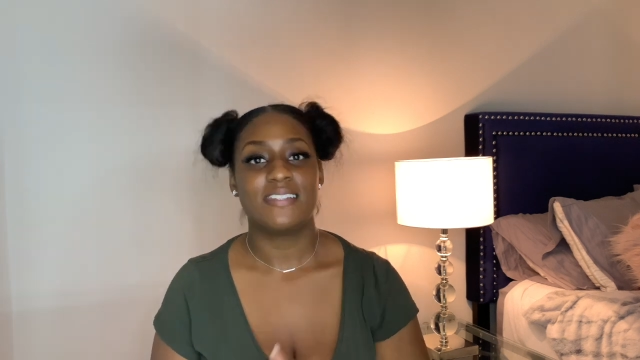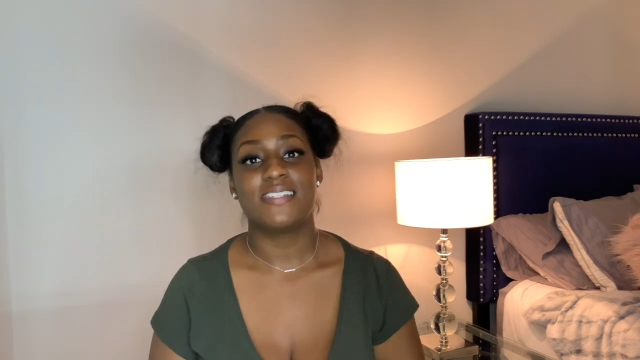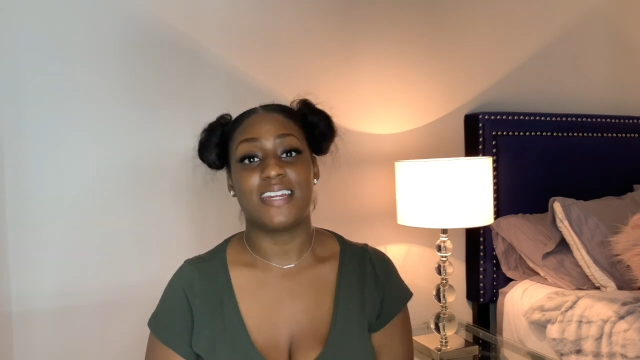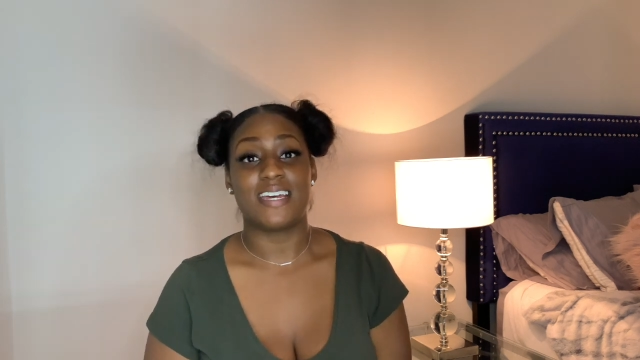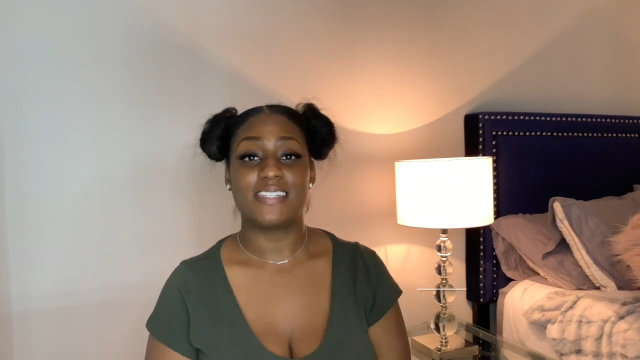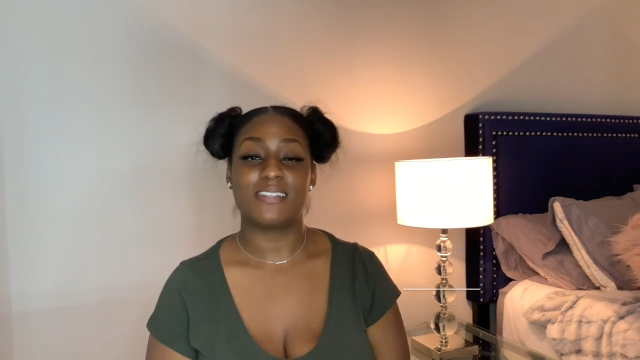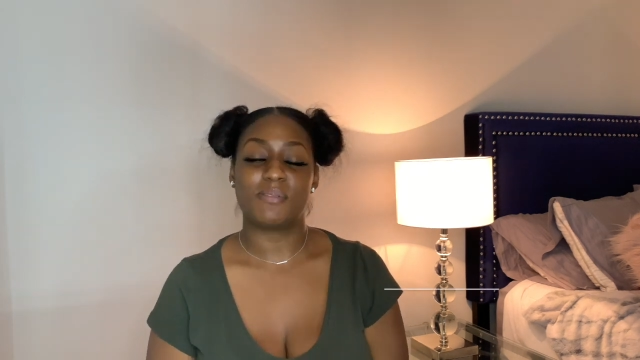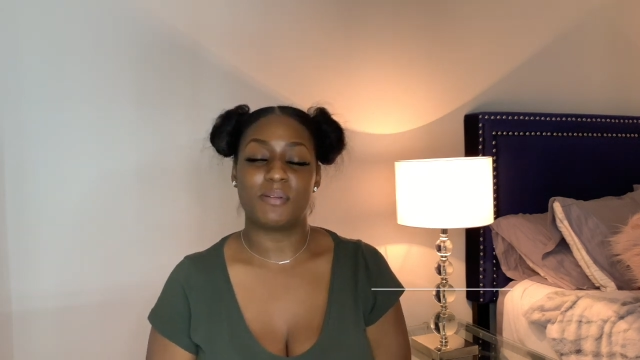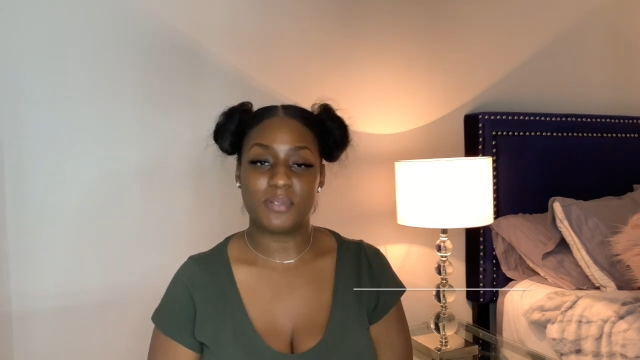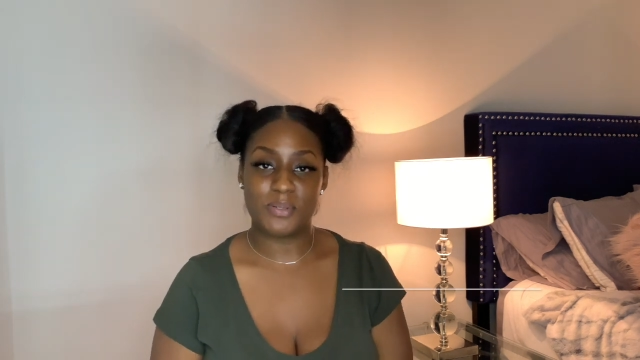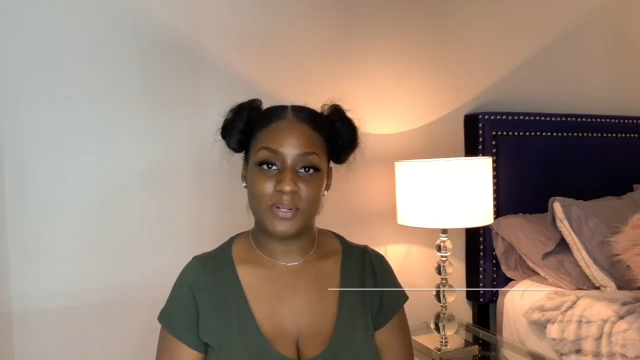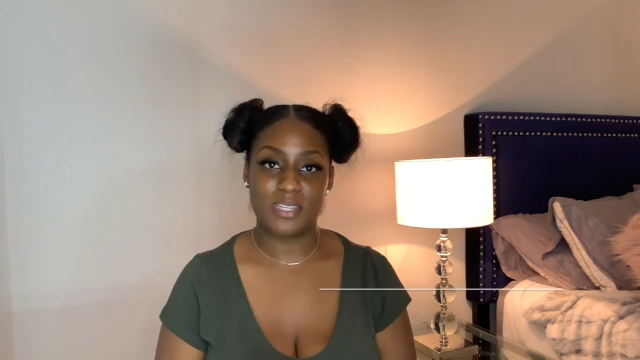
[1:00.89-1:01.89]
Today is
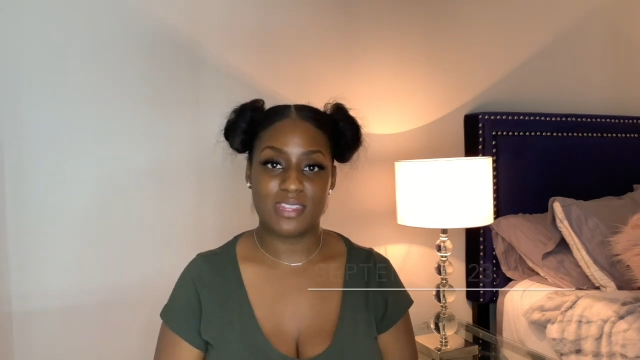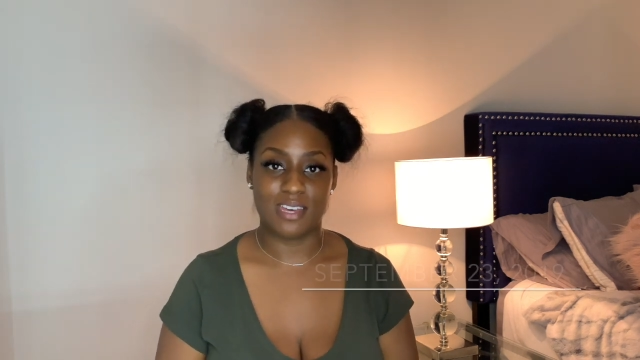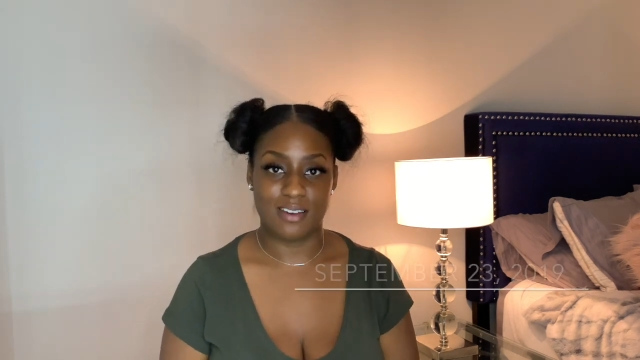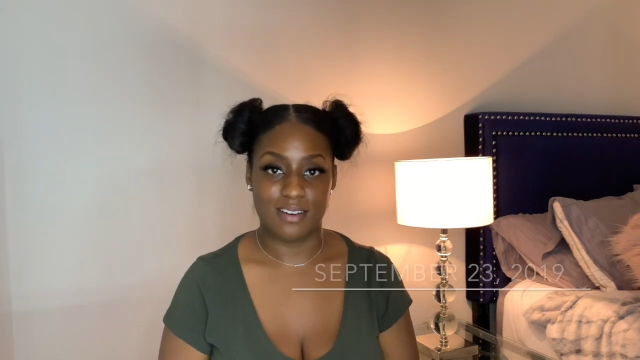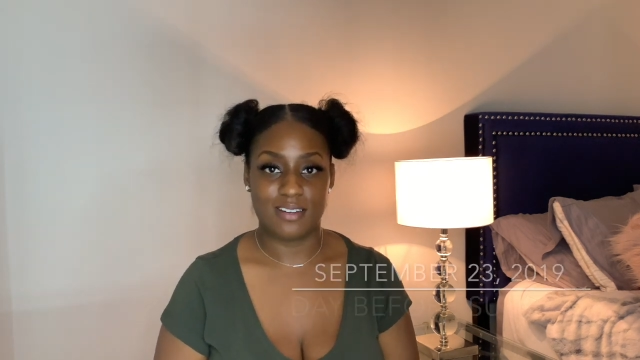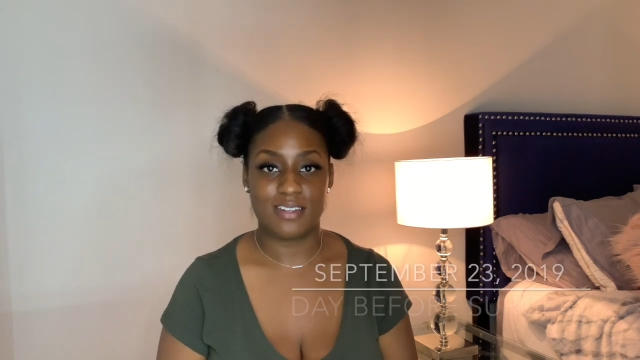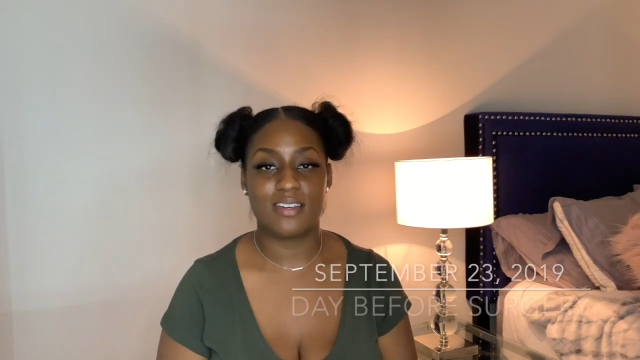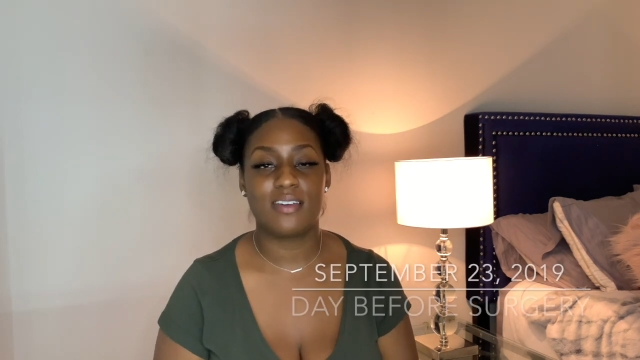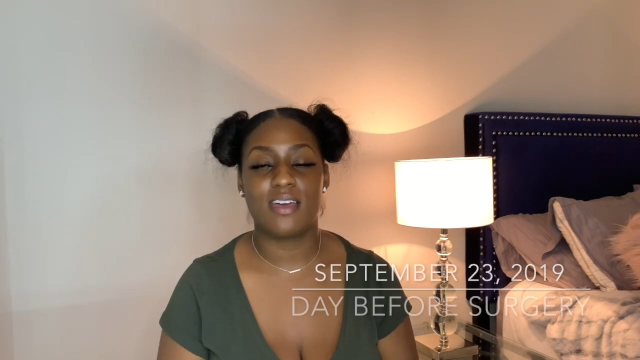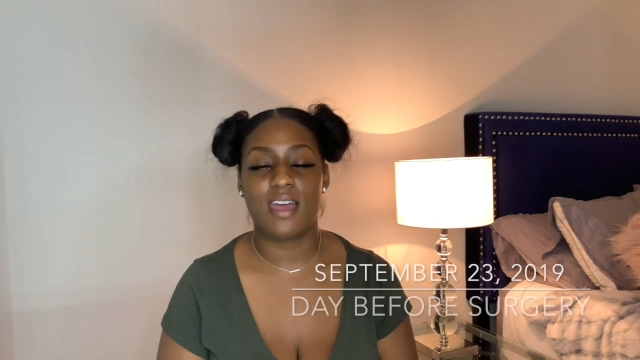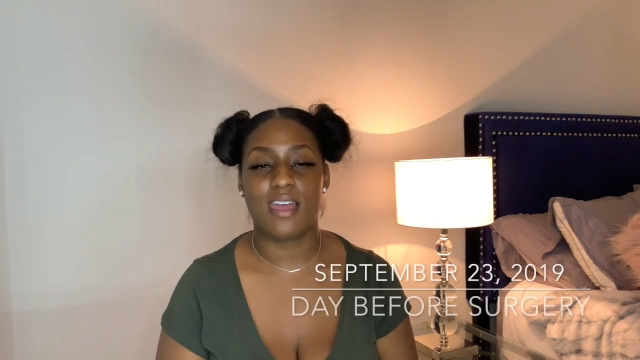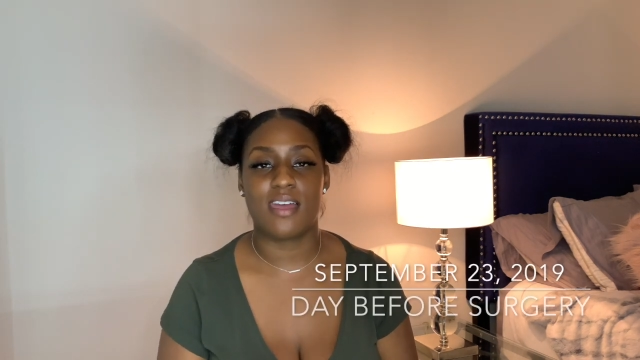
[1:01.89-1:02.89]
September 23rd
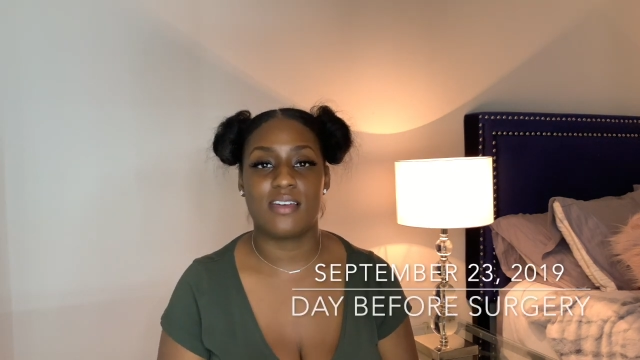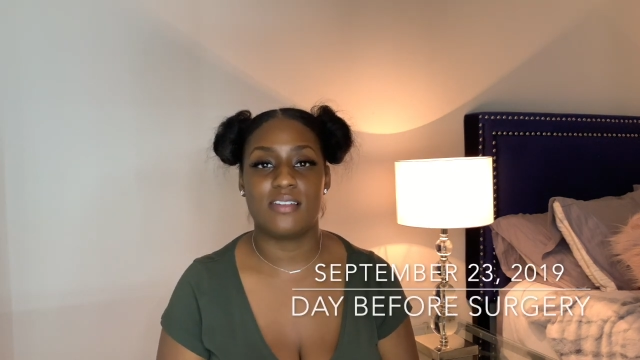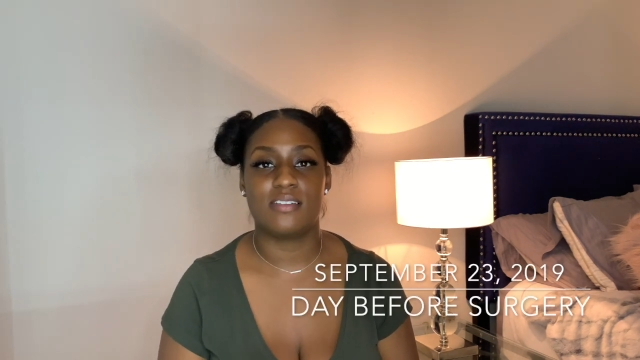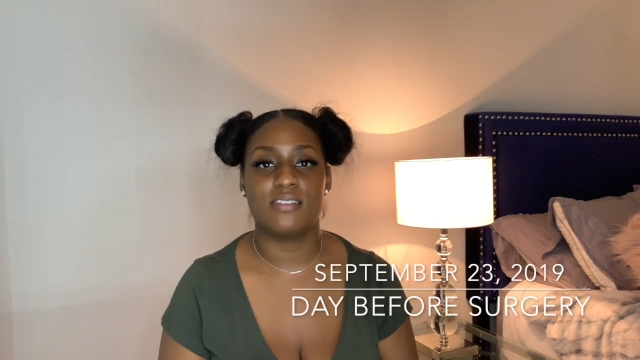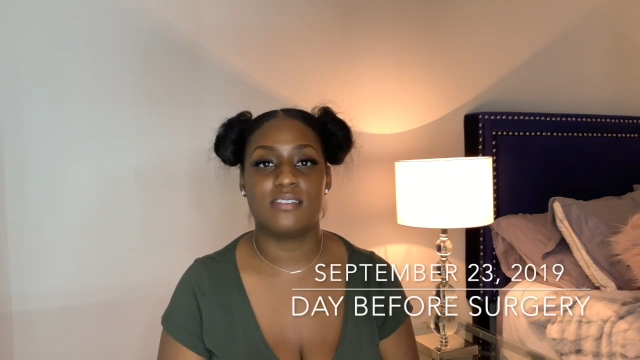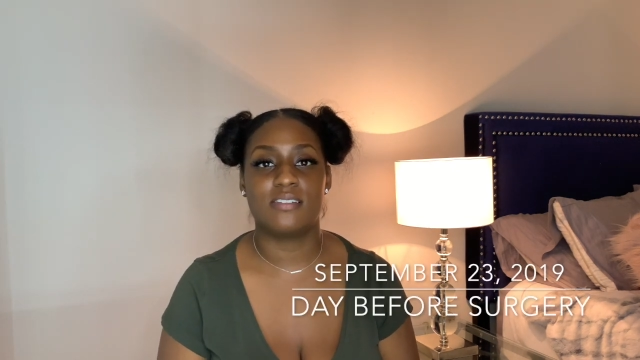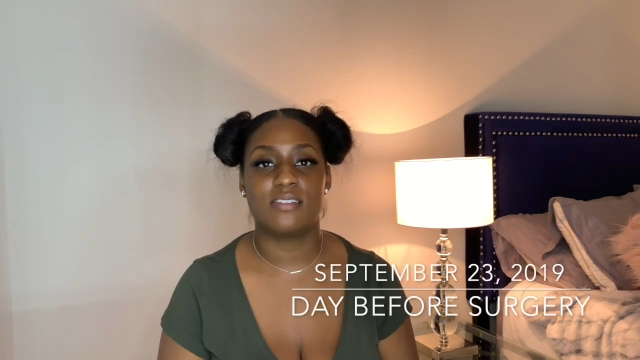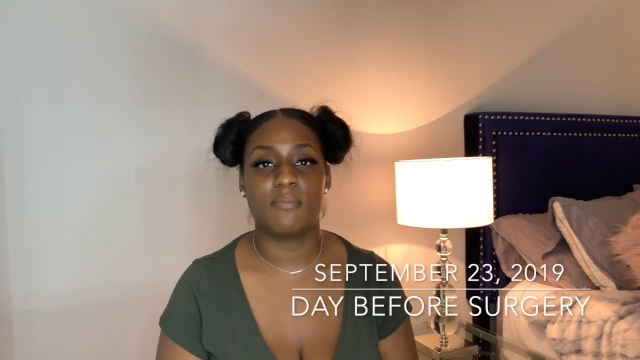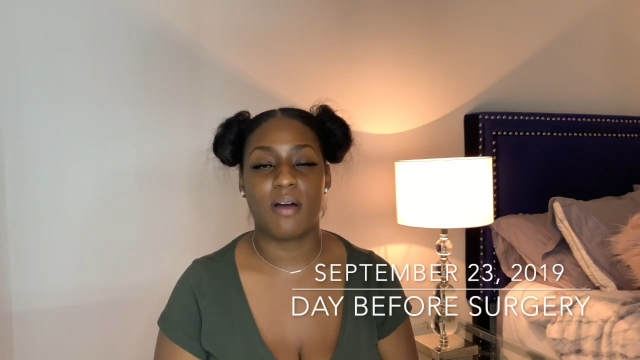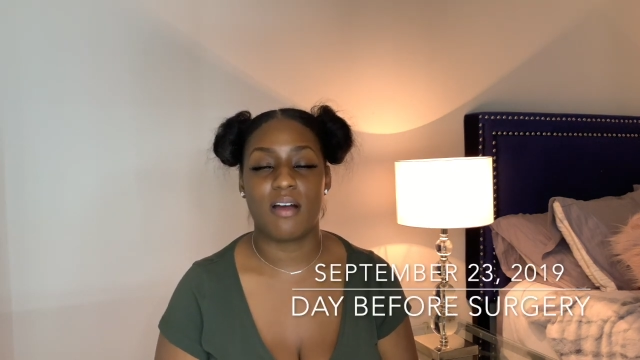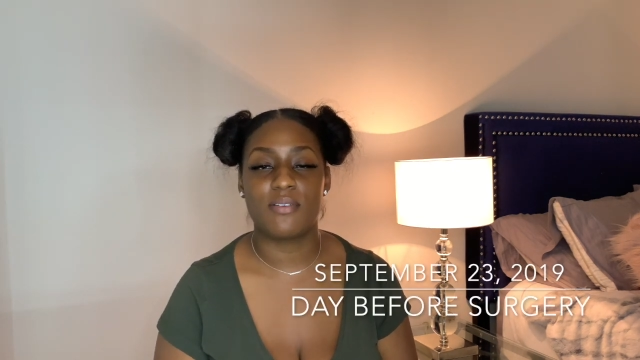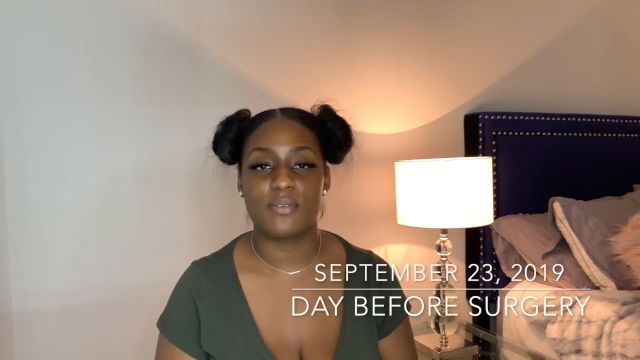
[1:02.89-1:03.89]
and
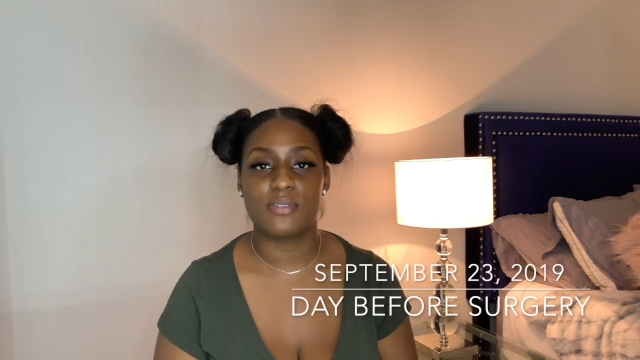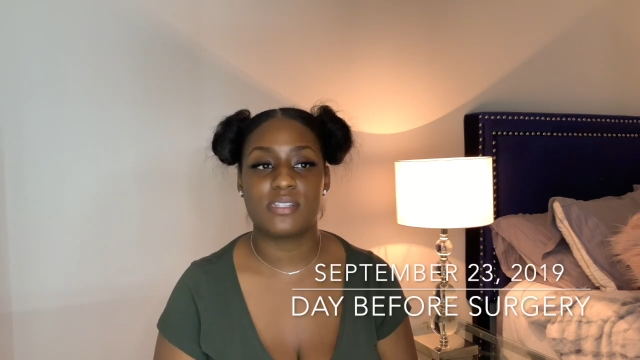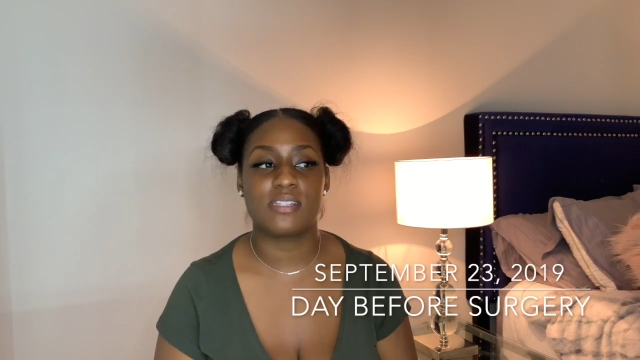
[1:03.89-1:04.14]
tomorrow's